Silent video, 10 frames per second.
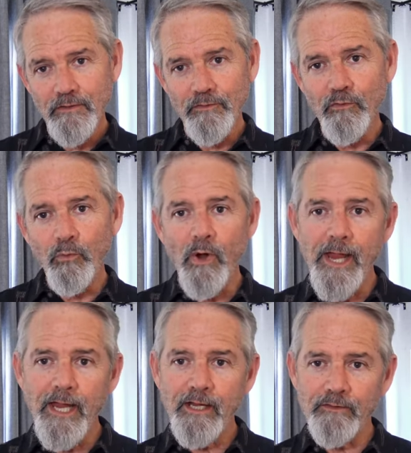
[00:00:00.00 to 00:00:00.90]
the
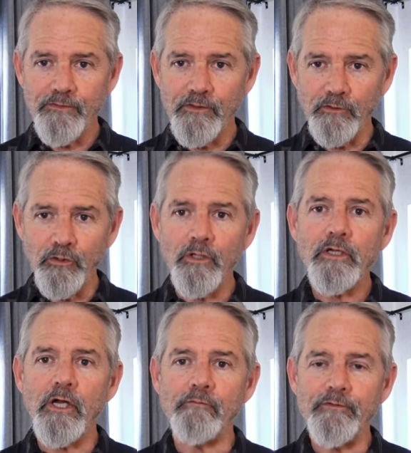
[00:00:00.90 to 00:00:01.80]
way the
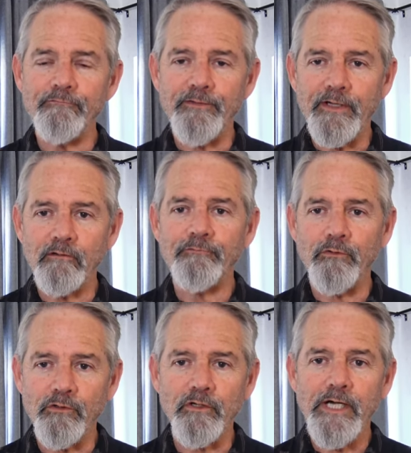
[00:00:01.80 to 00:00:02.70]
look of the final
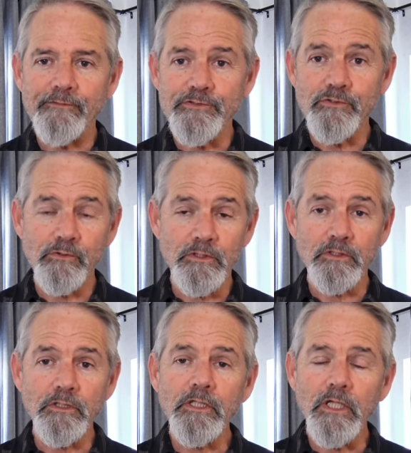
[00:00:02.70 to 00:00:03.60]
photograph is going to
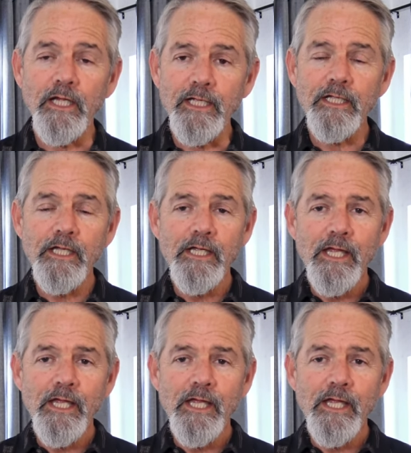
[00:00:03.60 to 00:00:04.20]
look like